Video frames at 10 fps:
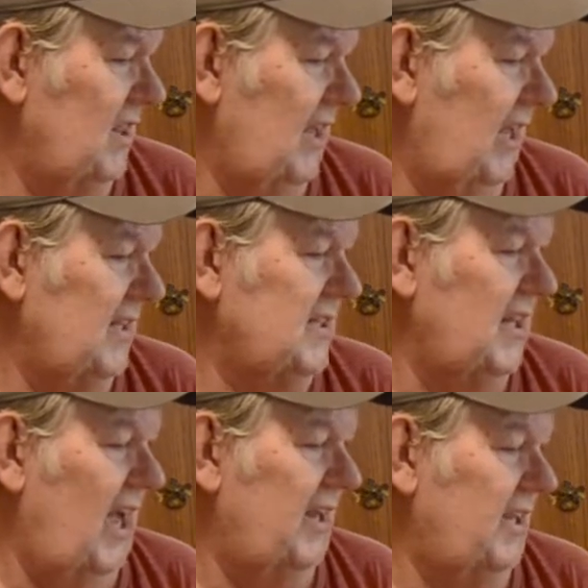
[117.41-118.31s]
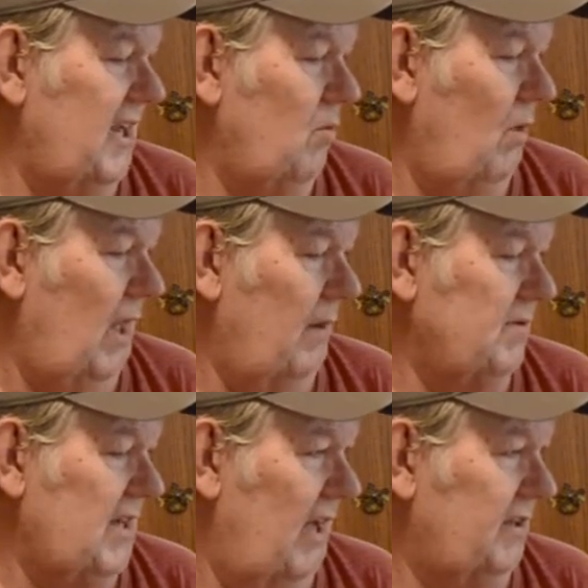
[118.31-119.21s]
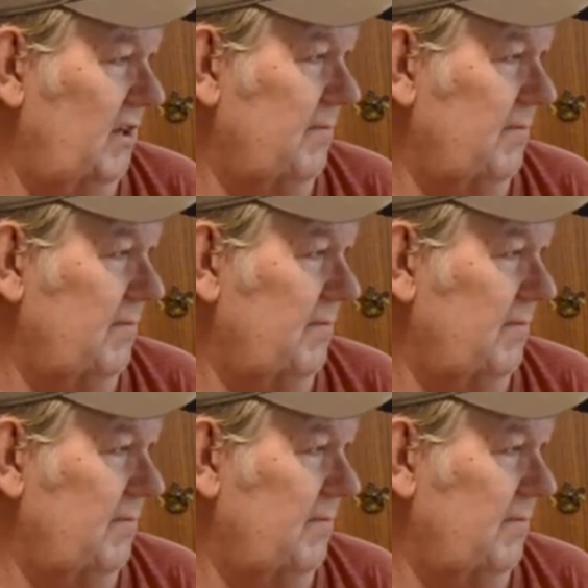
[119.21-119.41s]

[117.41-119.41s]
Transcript: things that I did while I was out there,